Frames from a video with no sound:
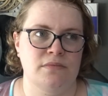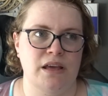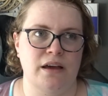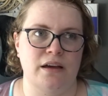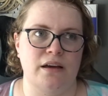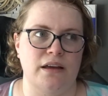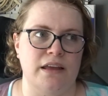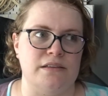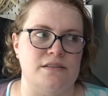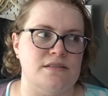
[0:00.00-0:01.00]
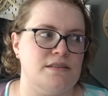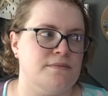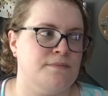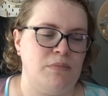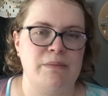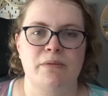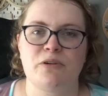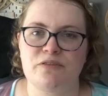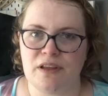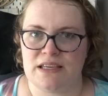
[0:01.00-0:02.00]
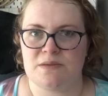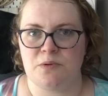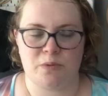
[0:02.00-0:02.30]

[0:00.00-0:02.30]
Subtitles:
and be a bit more flexible,